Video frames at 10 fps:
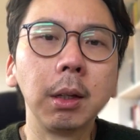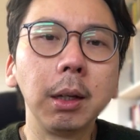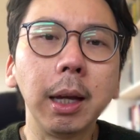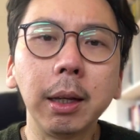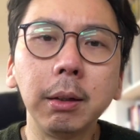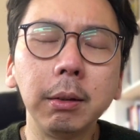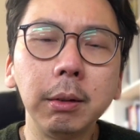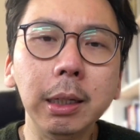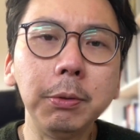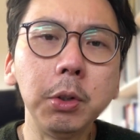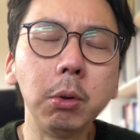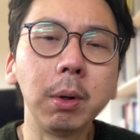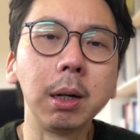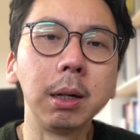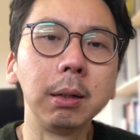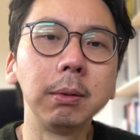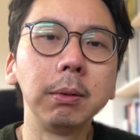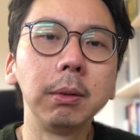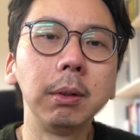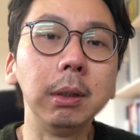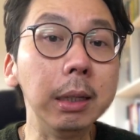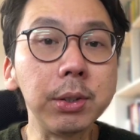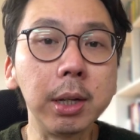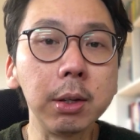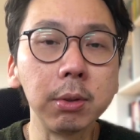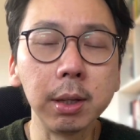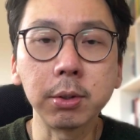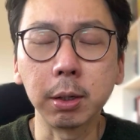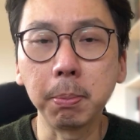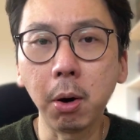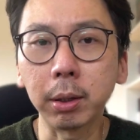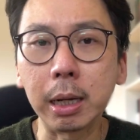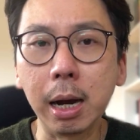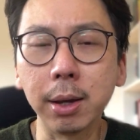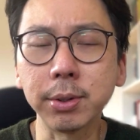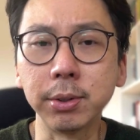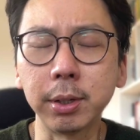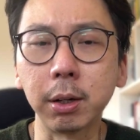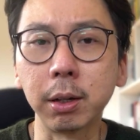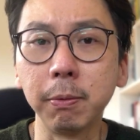And if you are listening to this on a podcast instead of on a